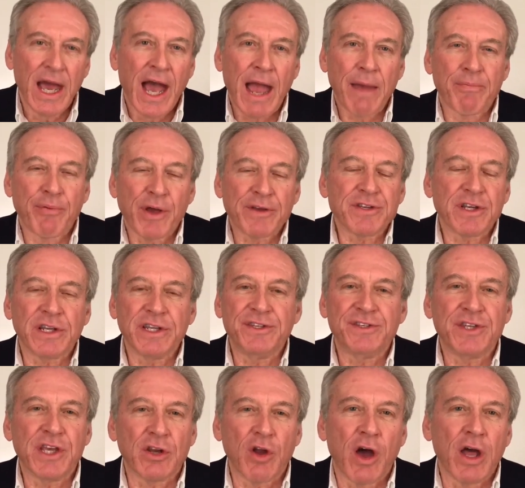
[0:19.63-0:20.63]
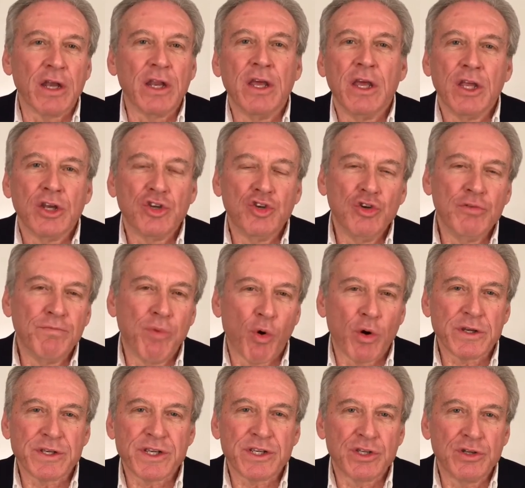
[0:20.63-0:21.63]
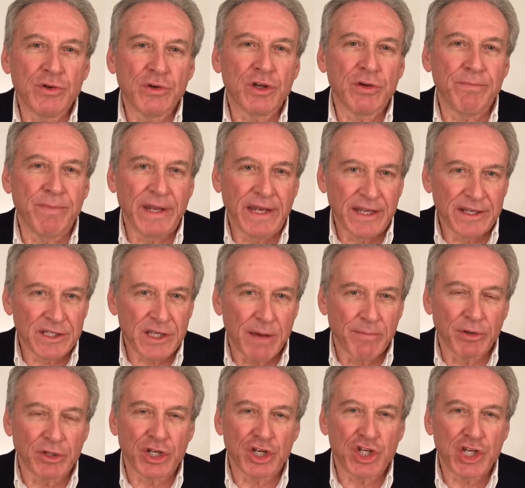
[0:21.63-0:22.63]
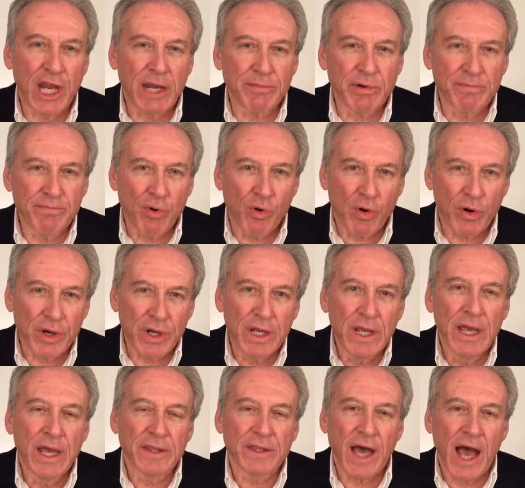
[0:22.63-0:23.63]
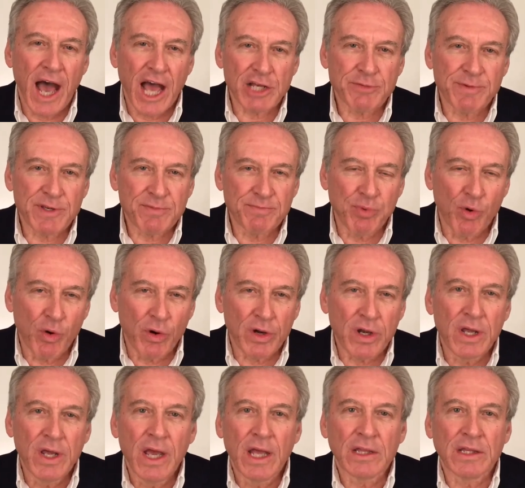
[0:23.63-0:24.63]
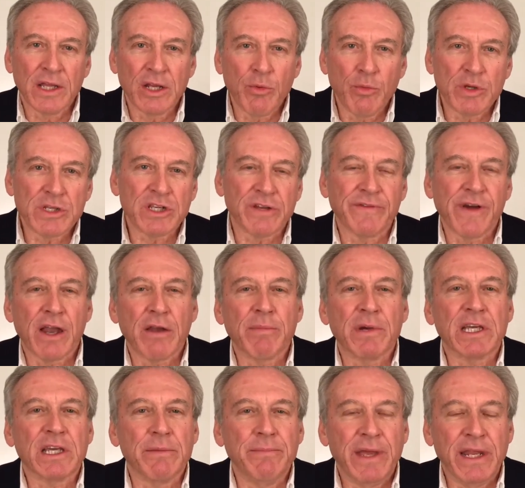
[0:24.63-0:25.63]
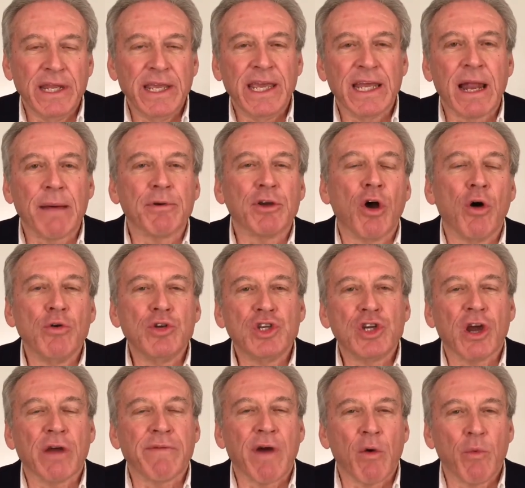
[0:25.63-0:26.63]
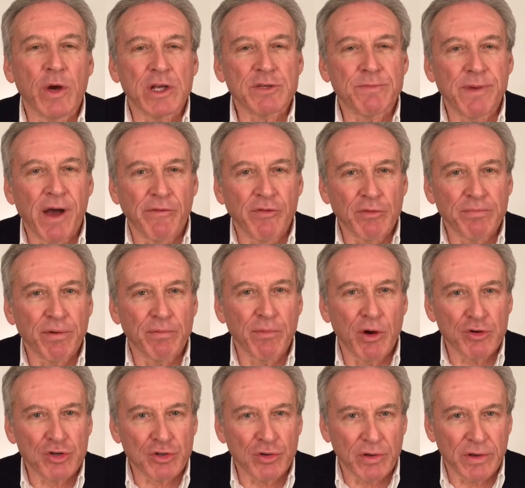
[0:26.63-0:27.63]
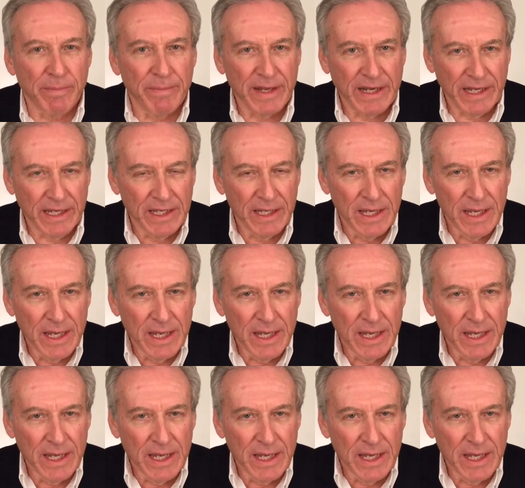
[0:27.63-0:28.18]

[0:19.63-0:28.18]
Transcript: I presently sit on two boards and two committees. I'm on the Chamber Board, the Hospice Board, Lindenwood's Development Committee, and I'm co-chair of our West Belleville Promotional Committee.